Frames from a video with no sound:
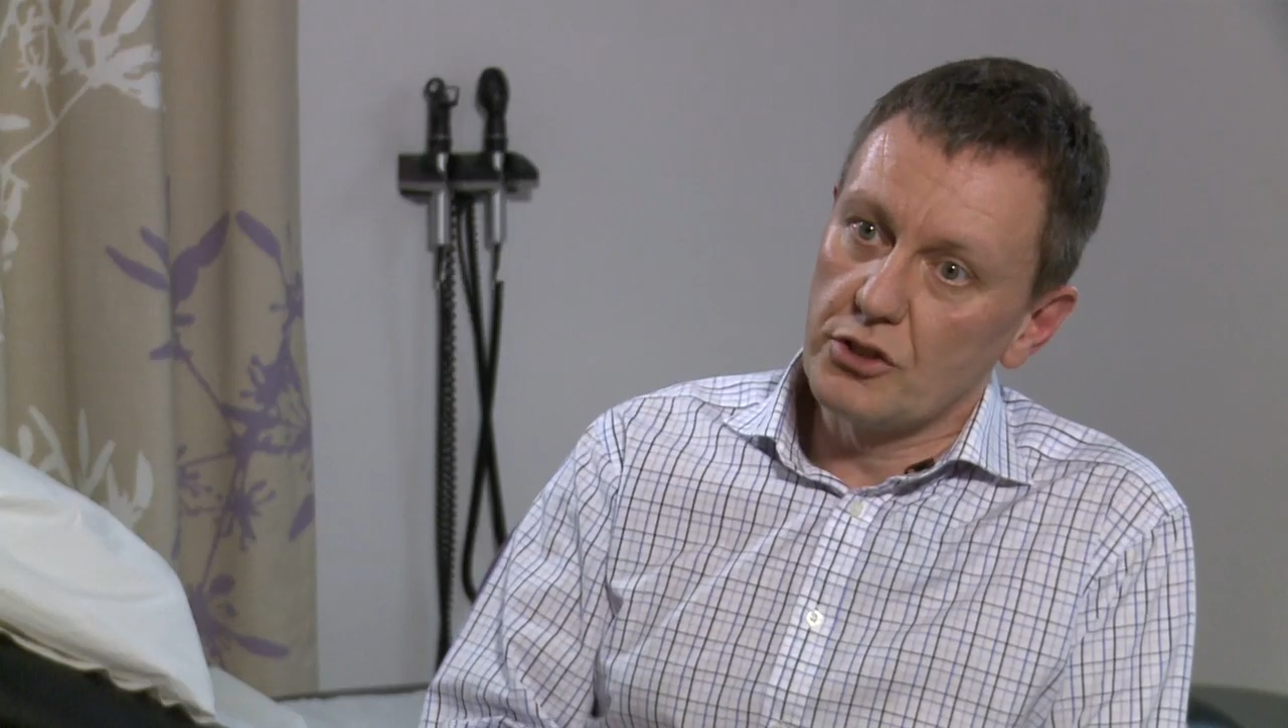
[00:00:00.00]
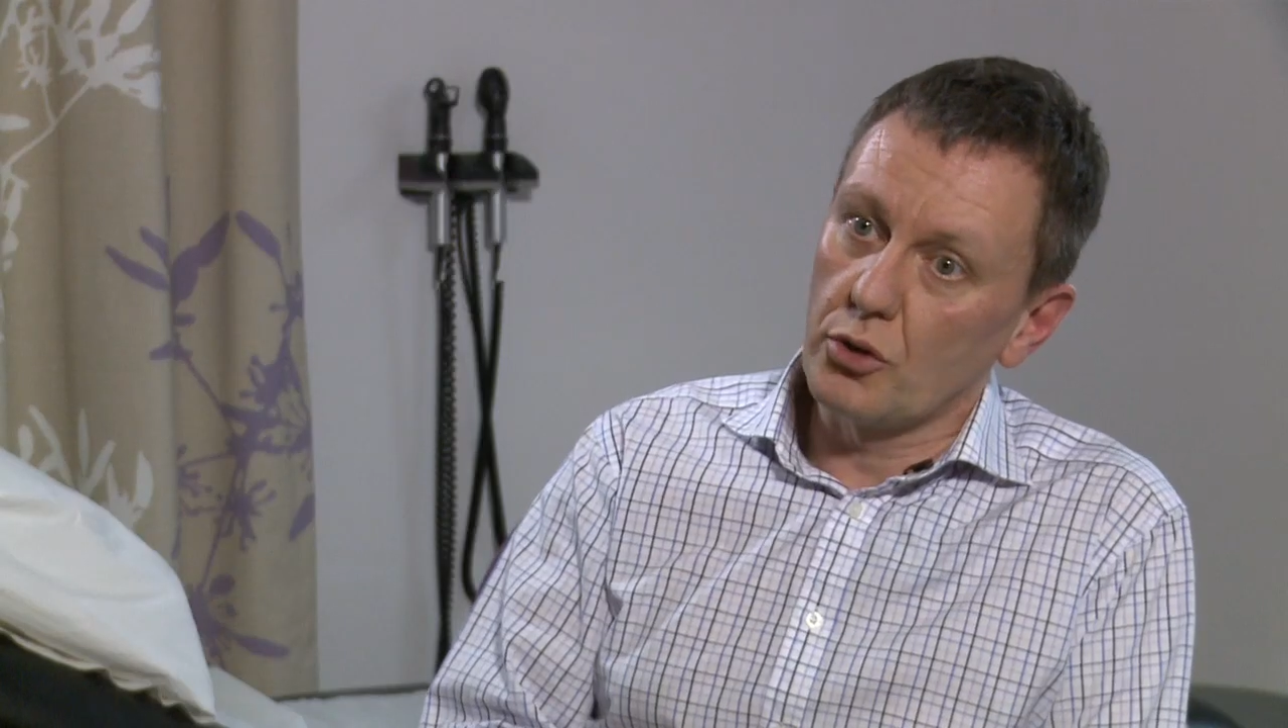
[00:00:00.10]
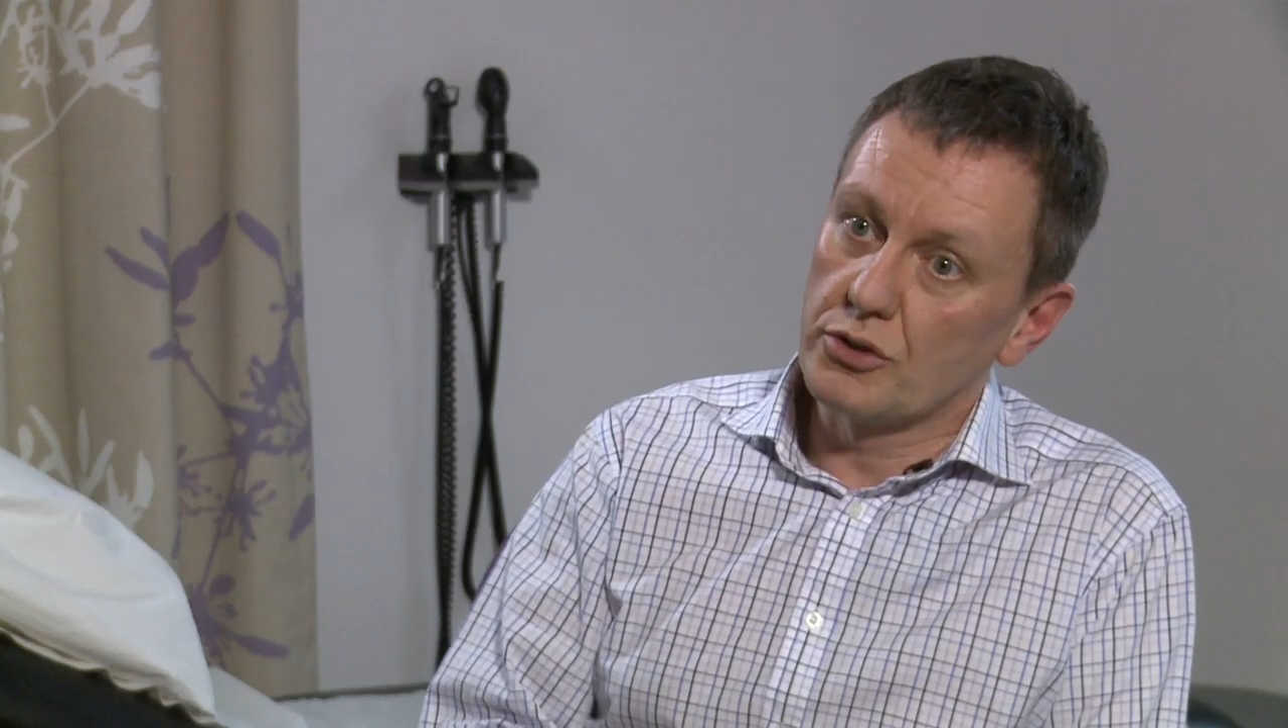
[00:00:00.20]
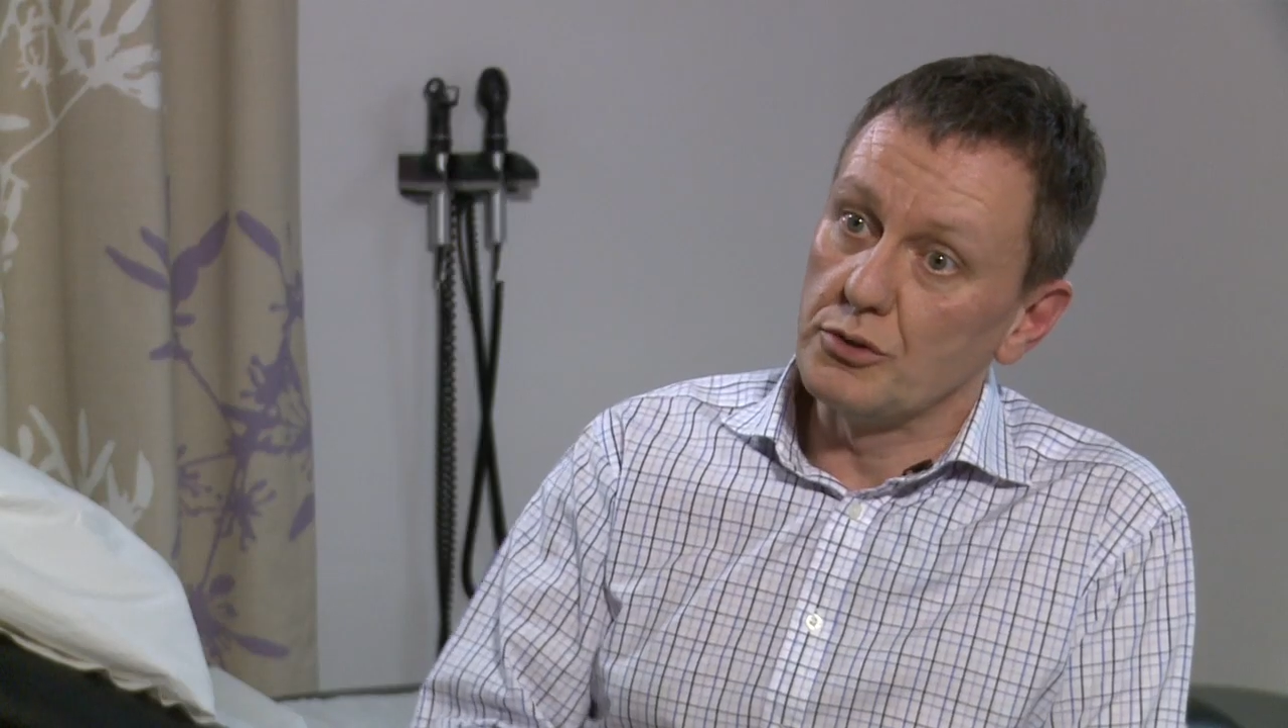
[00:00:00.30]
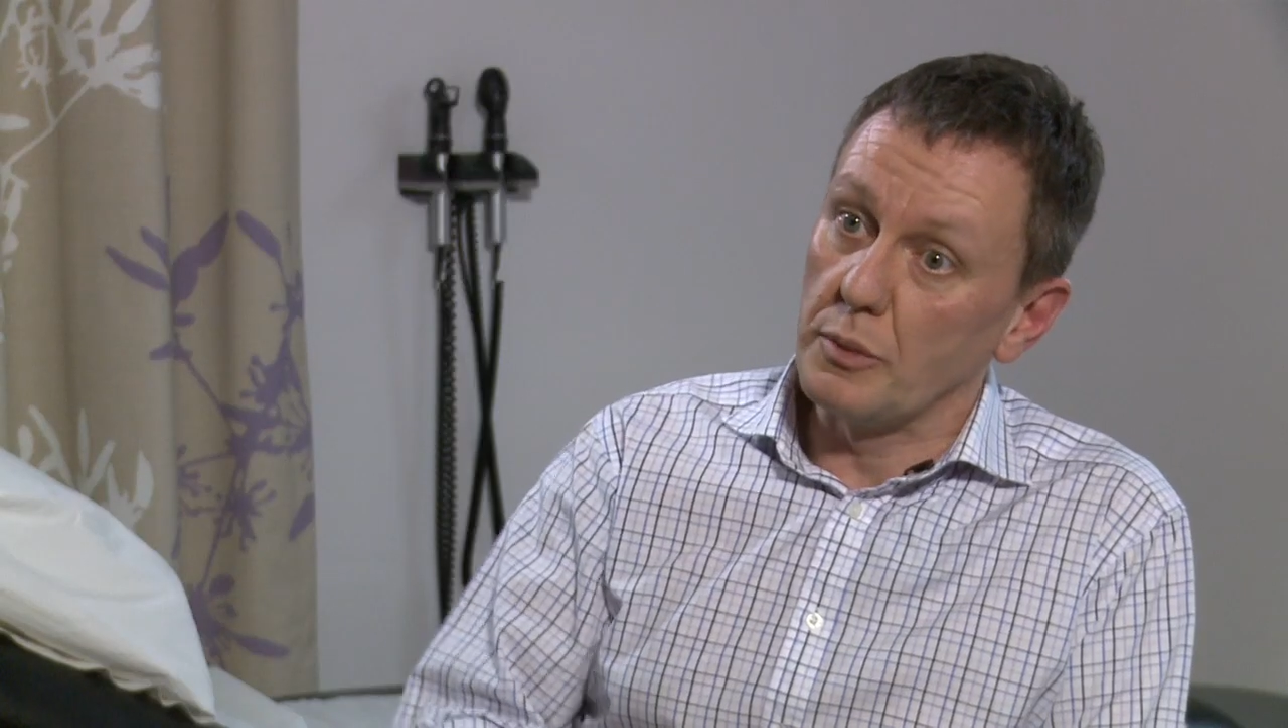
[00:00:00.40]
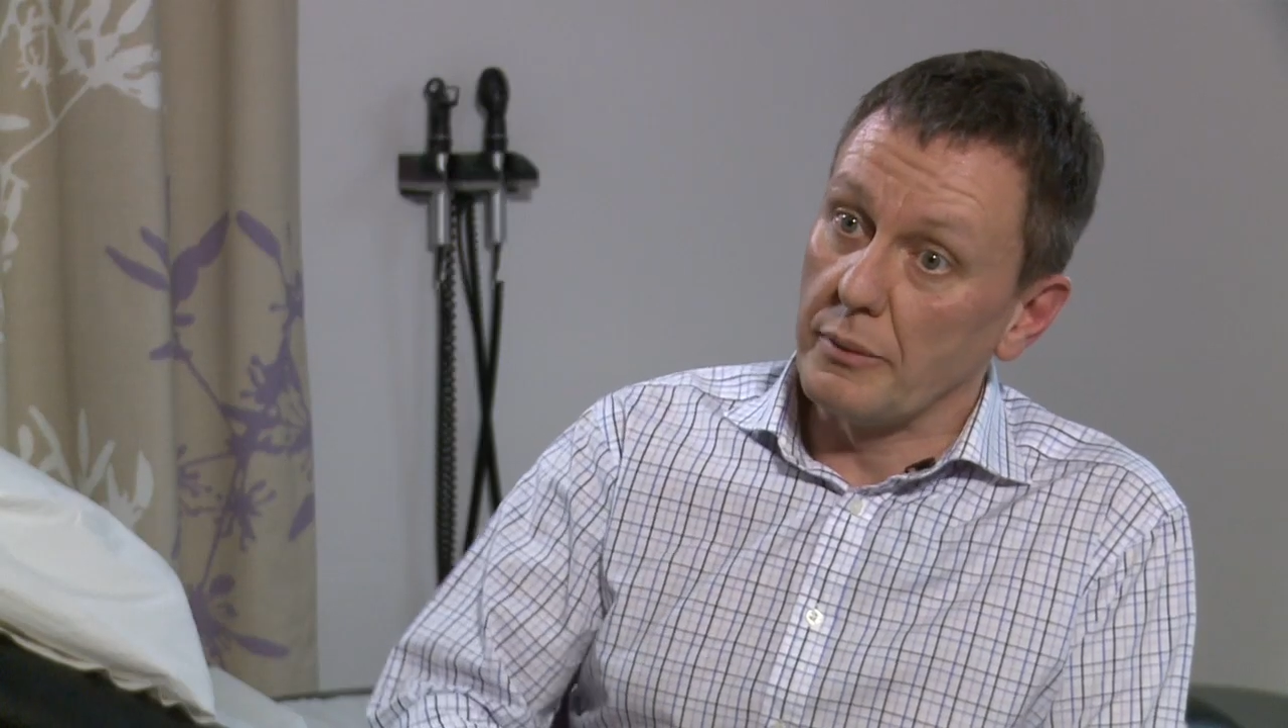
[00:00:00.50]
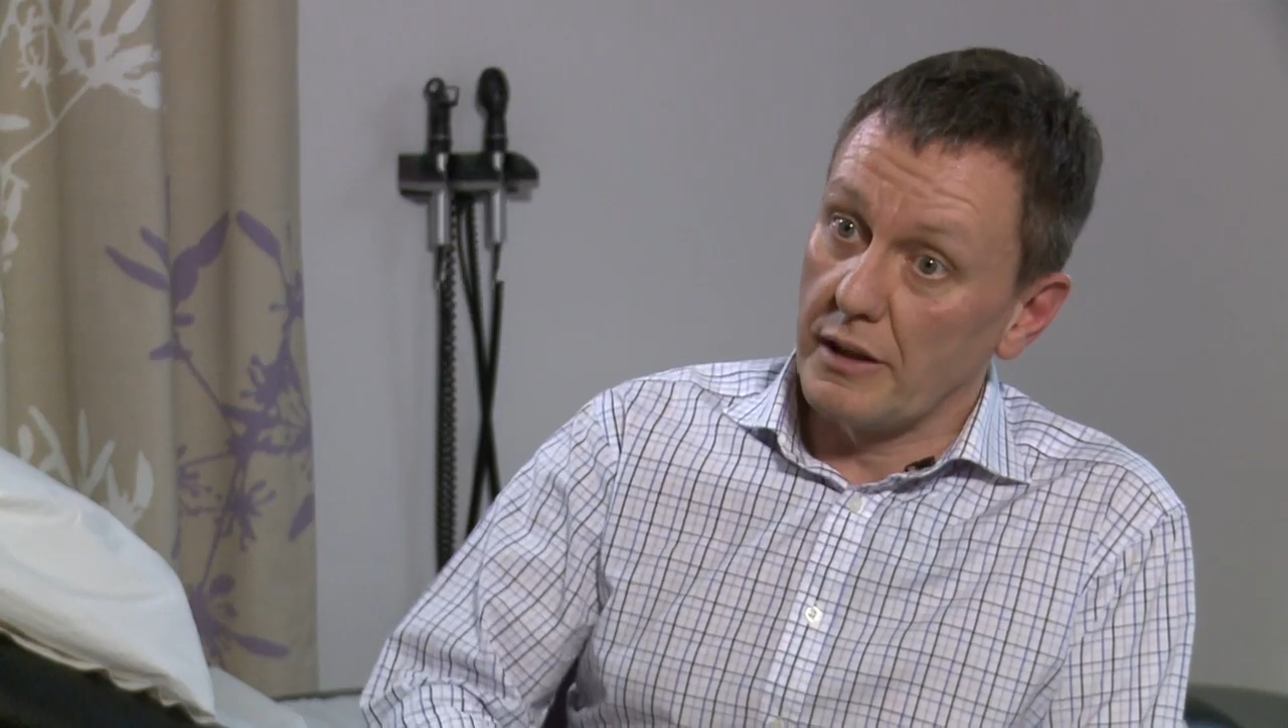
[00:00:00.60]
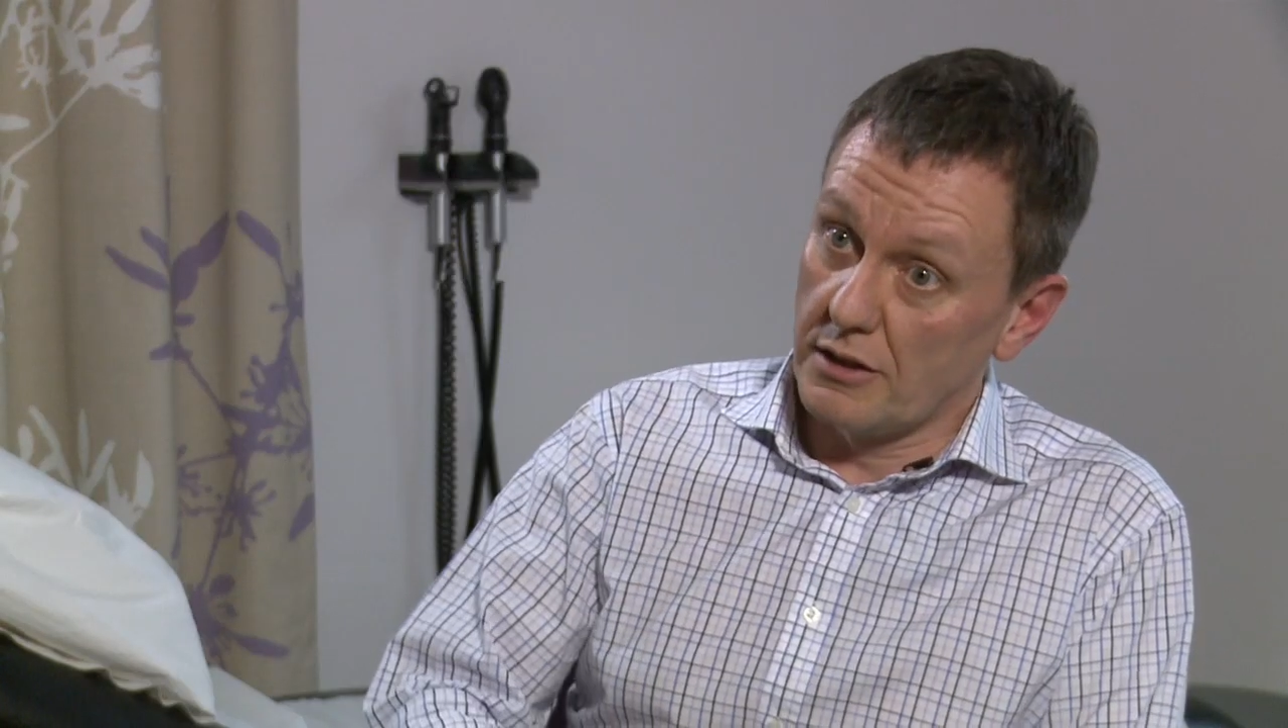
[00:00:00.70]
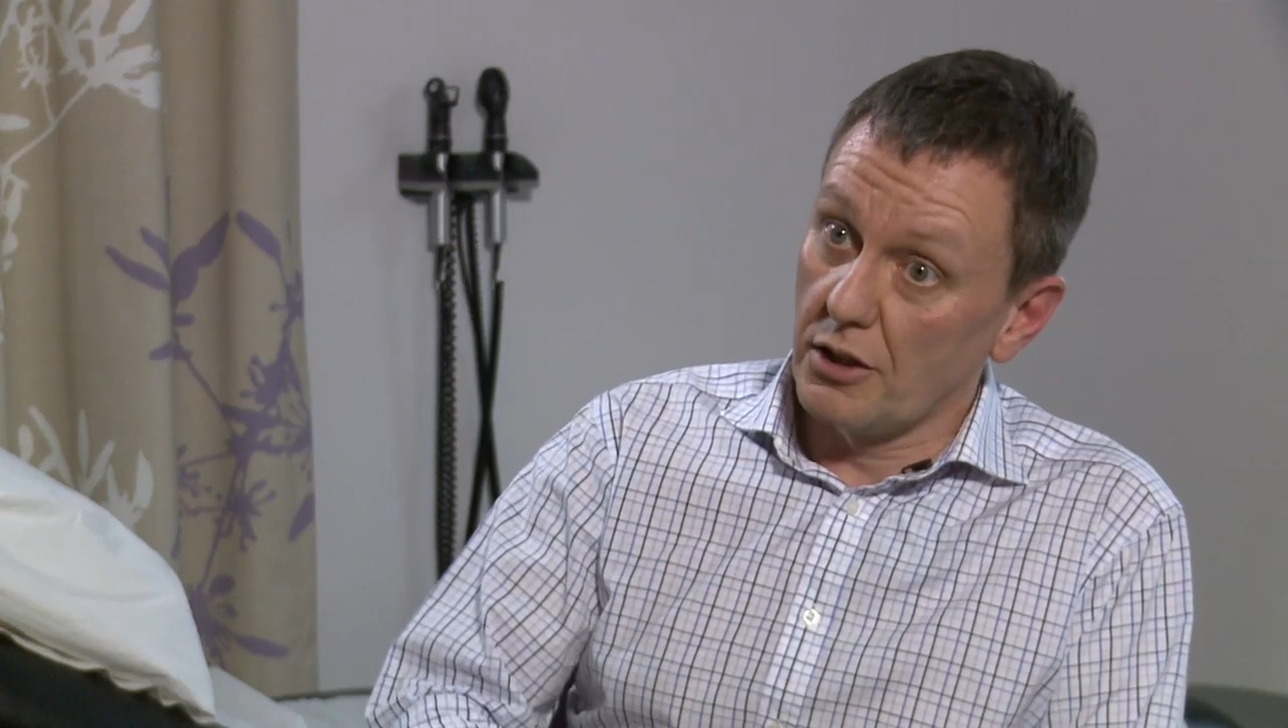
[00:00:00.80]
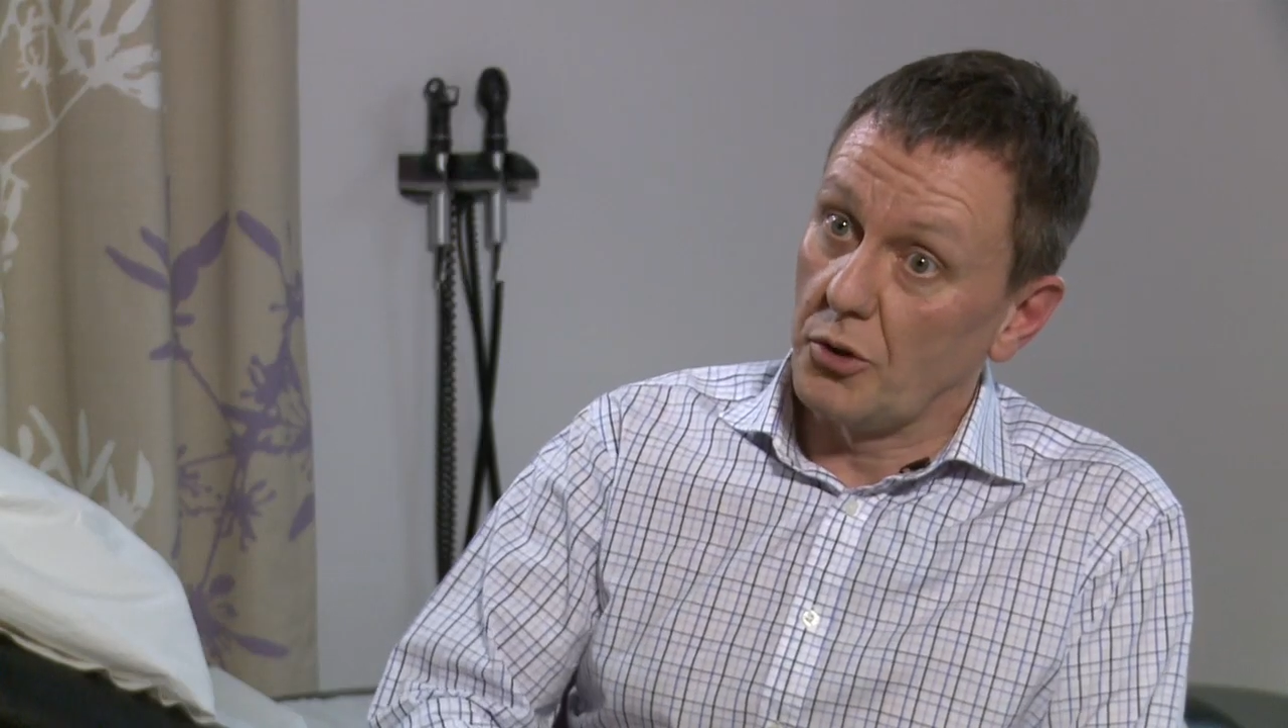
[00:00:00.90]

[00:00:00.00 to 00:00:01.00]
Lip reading: doctors we work